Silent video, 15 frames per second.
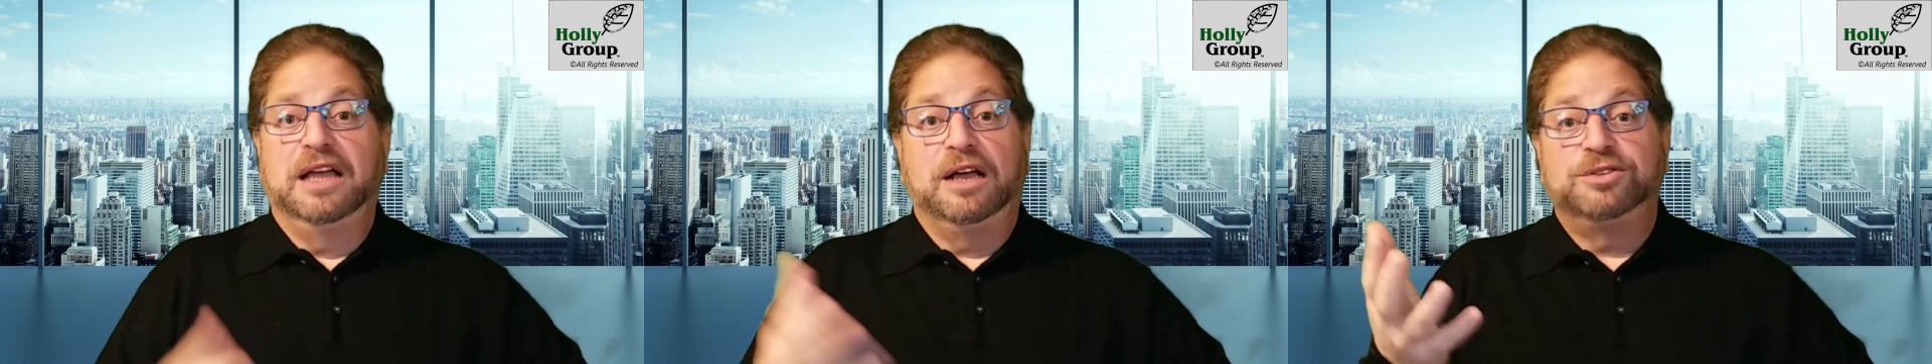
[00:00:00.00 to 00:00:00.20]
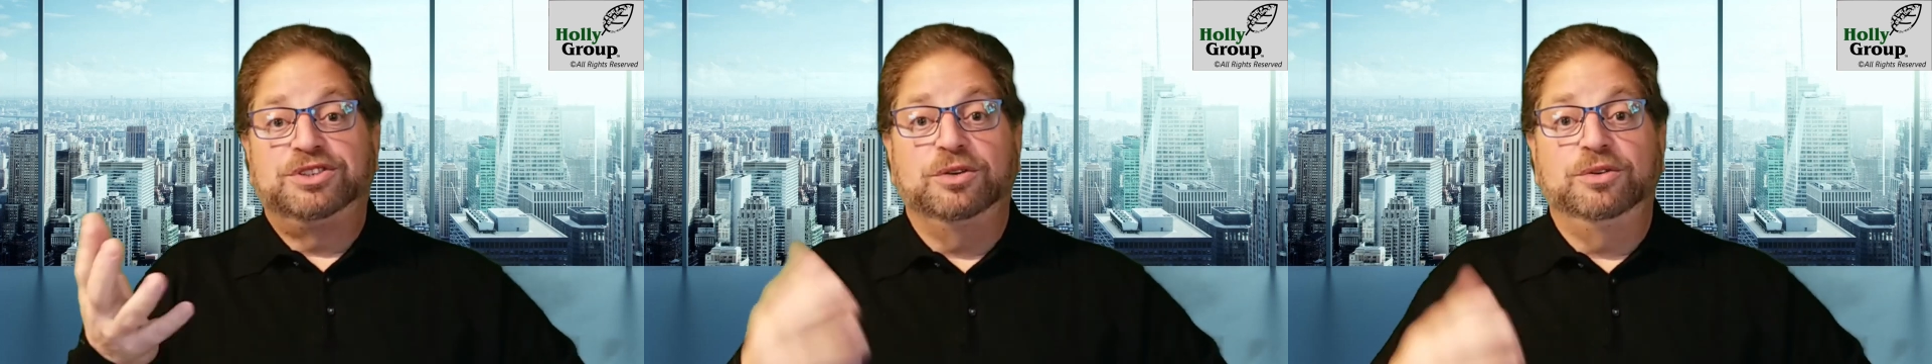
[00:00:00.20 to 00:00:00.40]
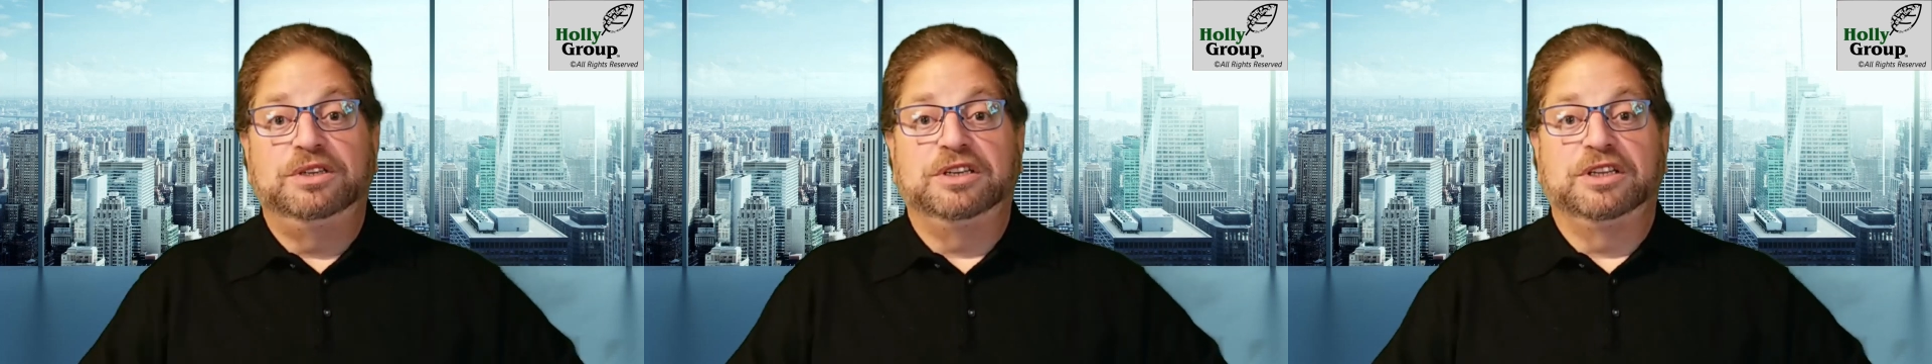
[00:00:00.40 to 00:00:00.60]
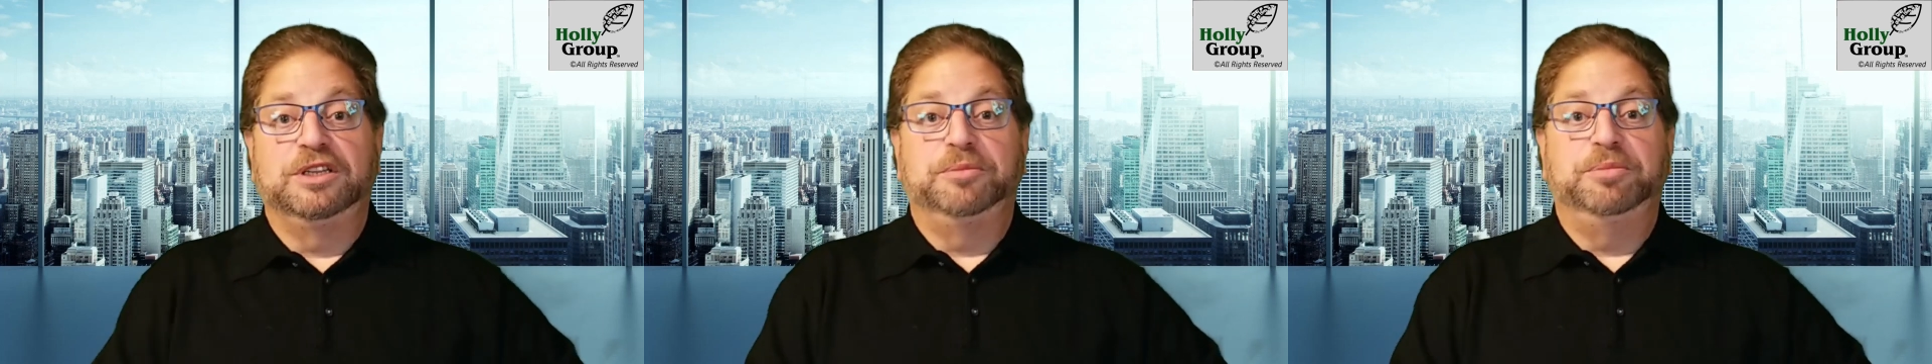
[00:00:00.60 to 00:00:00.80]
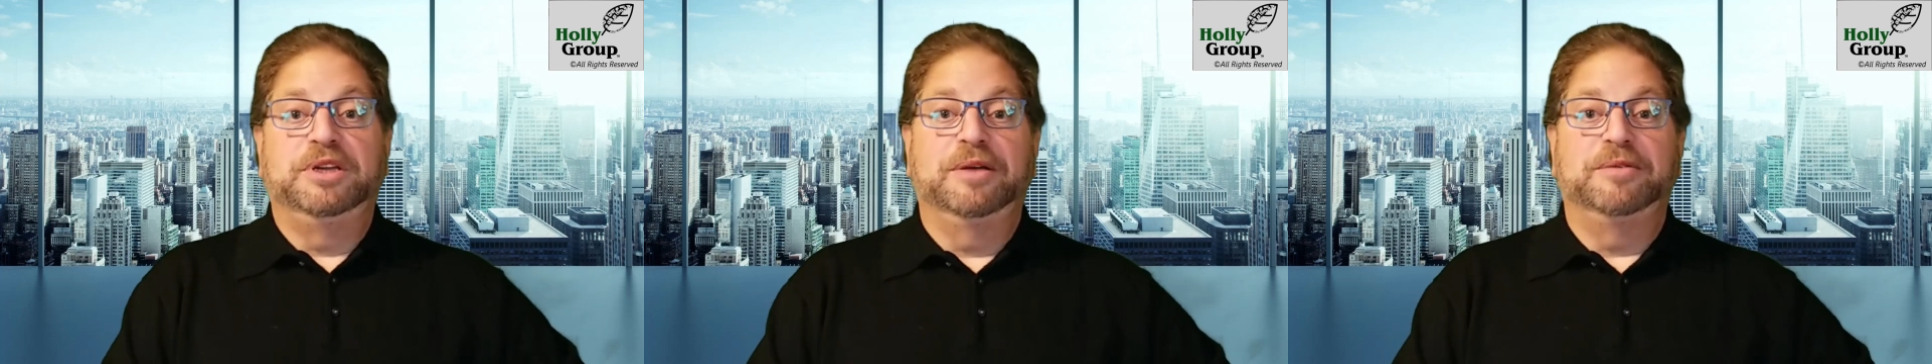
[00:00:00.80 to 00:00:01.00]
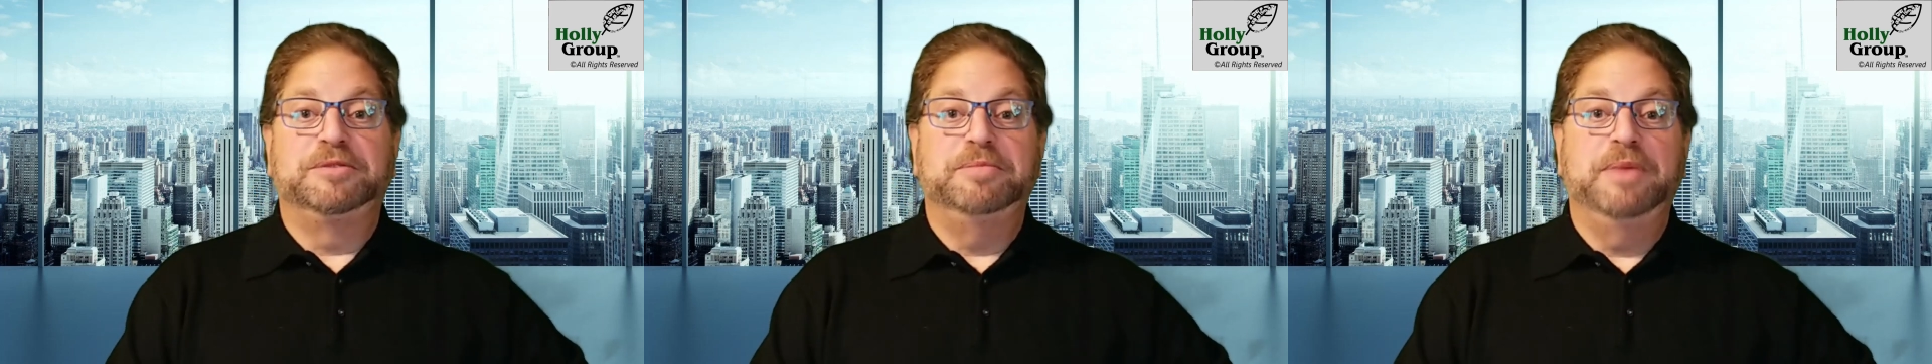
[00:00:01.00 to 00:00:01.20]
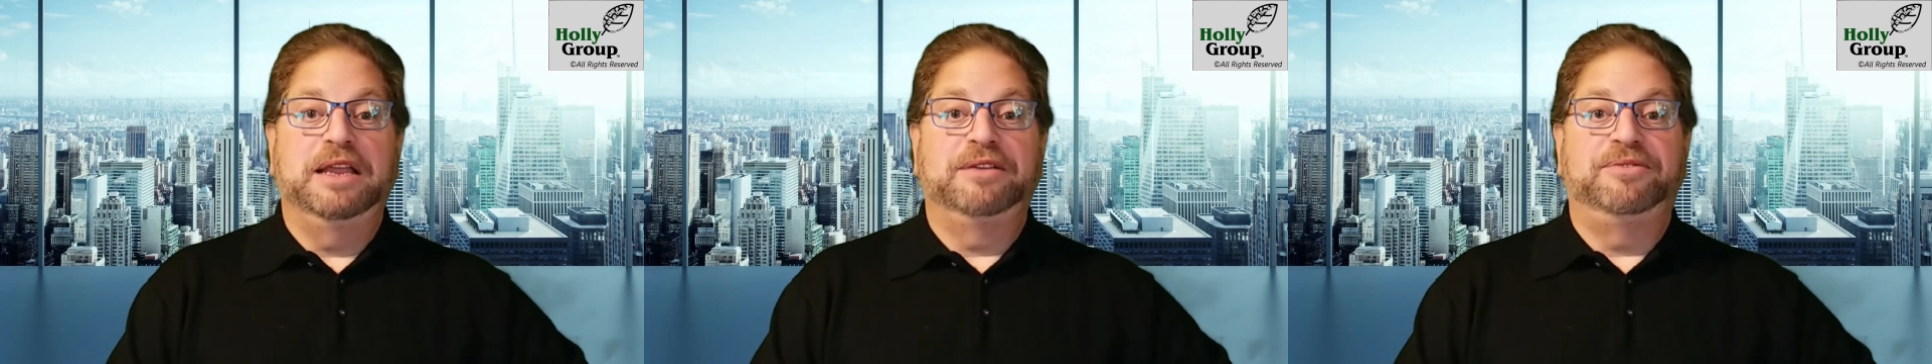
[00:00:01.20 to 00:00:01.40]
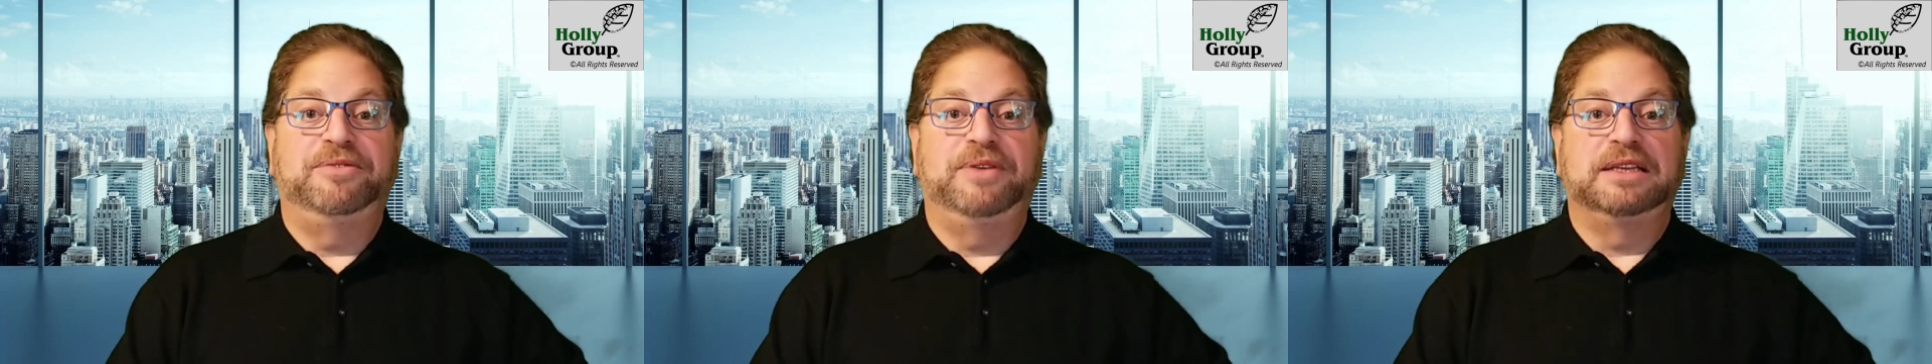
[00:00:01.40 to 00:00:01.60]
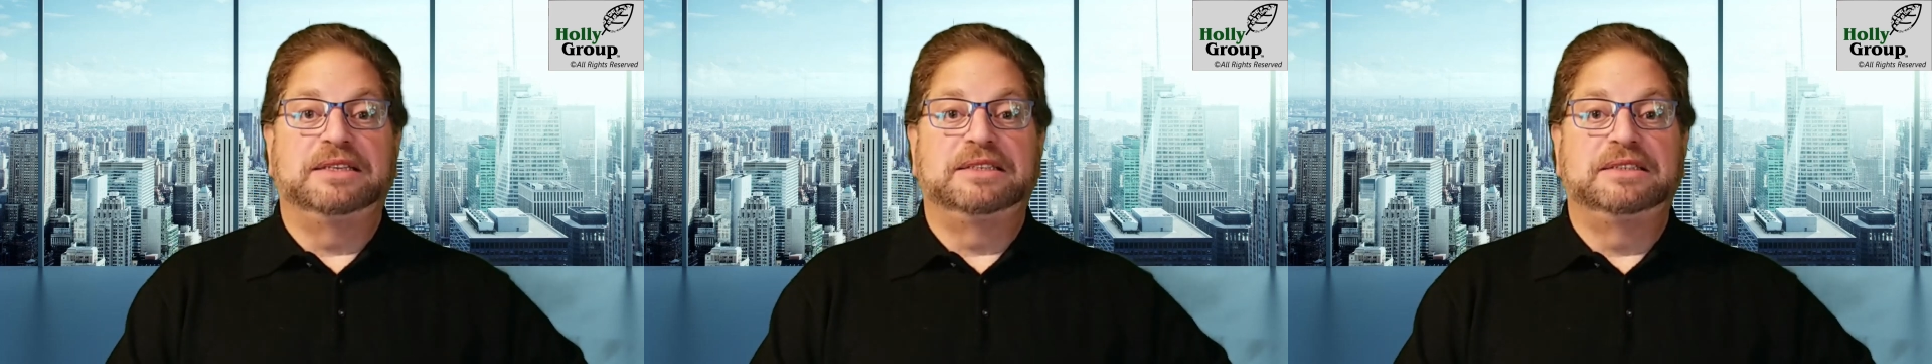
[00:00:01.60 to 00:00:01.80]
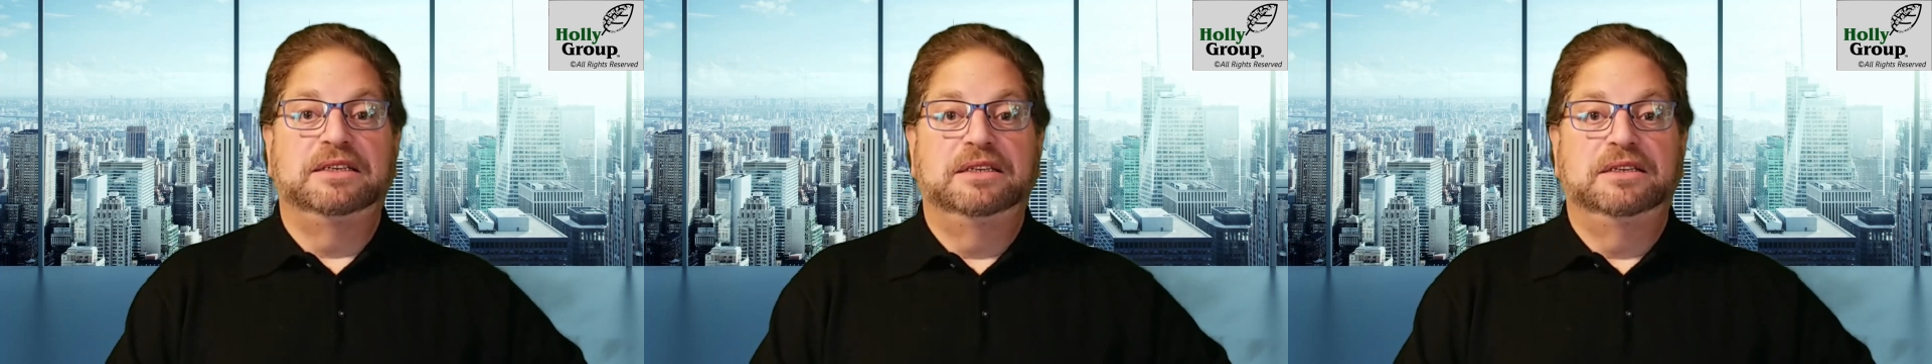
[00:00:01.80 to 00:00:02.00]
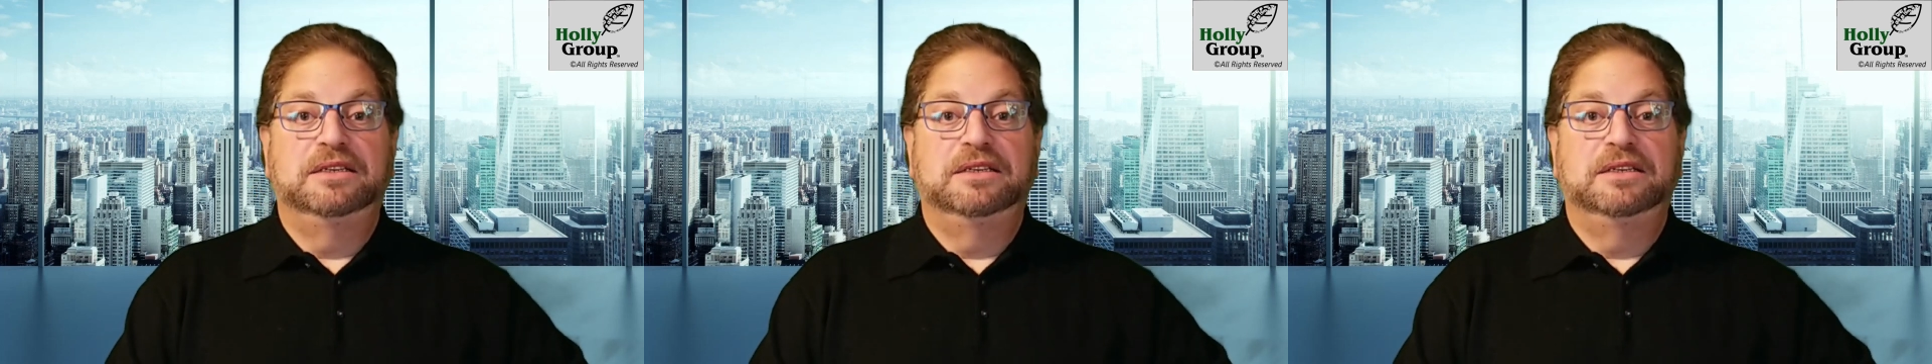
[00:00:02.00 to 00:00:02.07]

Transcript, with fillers: soon till it becomes manifest?